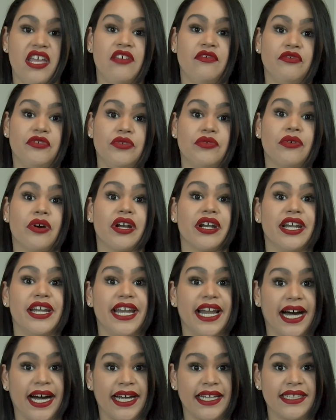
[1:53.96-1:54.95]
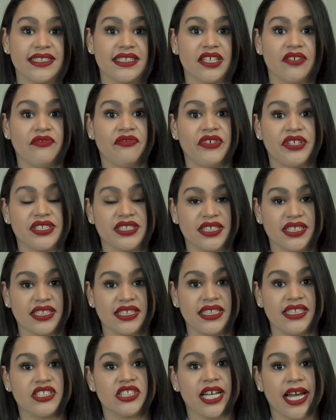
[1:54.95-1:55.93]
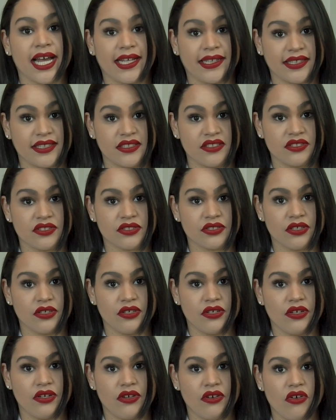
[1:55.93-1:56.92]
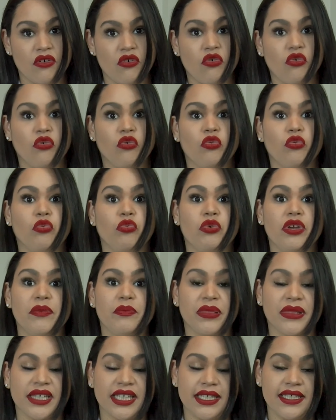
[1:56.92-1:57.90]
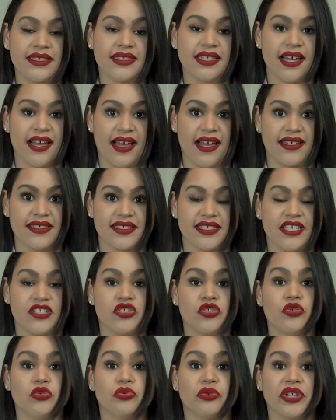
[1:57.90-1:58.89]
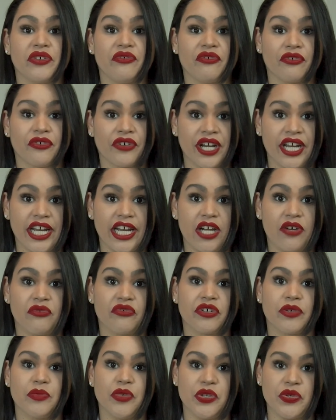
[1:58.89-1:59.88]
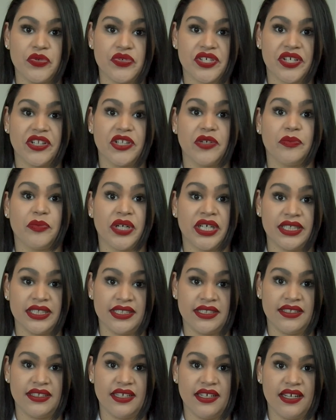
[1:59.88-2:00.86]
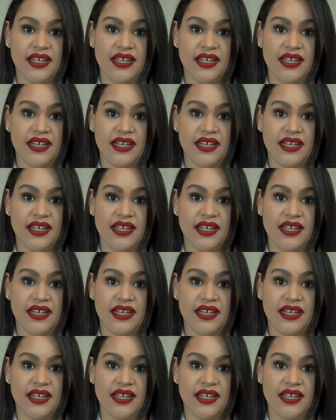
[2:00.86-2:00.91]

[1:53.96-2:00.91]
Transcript: If you are not physically challenged, we please ask that you refrain from using the button,